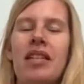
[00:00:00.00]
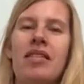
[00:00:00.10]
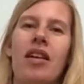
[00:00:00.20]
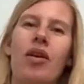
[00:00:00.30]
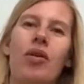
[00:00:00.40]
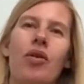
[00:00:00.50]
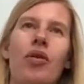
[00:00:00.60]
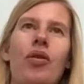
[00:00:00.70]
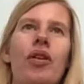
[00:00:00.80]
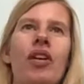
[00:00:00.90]

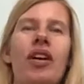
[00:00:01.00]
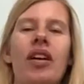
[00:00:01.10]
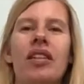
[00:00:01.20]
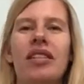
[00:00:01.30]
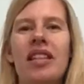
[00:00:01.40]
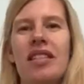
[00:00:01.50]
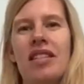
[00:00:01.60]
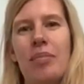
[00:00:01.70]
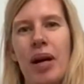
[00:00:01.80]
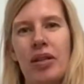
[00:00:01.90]
So this
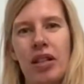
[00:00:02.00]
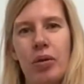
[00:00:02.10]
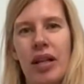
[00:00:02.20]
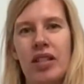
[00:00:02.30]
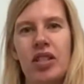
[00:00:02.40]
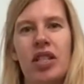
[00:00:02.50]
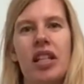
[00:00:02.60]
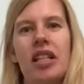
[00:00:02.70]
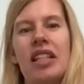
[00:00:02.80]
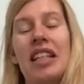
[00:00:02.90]
is about the
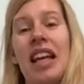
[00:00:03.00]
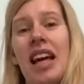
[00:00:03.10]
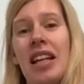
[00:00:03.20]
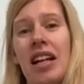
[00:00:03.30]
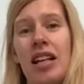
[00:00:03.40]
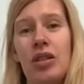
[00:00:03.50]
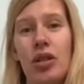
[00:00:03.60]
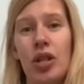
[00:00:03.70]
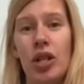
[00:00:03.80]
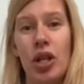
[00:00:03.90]
question, can I
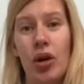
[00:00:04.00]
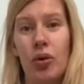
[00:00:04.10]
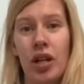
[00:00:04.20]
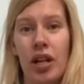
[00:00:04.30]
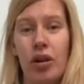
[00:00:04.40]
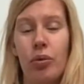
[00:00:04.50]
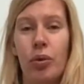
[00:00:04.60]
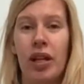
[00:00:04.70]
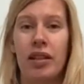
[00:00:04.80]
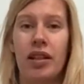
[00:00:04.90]
do yoga
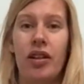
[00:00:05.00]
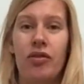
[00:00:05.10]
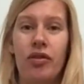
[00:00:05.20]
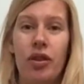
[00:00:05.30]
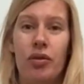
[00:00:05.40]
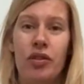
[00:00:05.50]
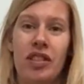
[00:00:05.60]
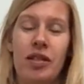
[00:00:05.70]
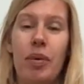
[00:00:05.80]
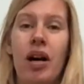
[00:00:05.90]
with a fused
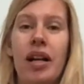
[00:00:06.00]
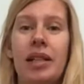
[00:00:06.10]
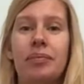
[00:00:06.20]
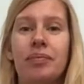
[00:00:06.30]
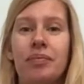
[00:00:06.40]
spine?